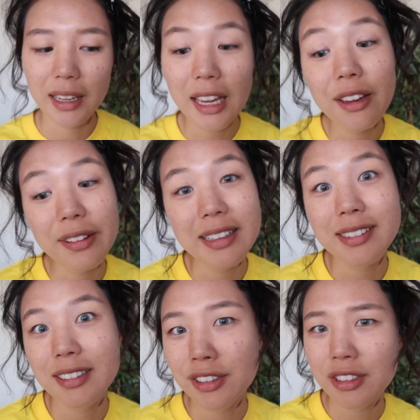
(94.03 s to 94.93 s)

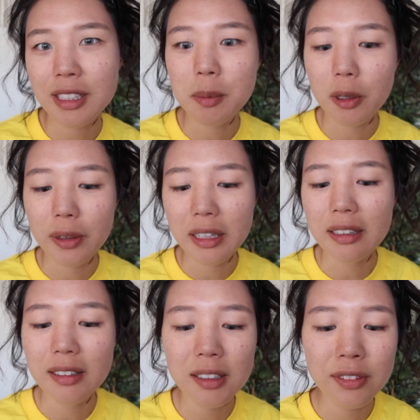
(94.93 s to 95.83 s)
Anyways, let's just keep going,
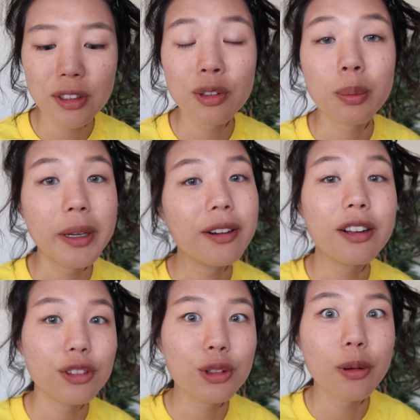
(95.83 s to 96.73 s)
and if it looks weird,
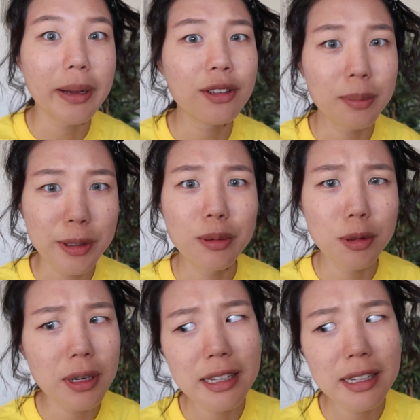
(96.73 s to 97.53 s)
I'll just go back to my normal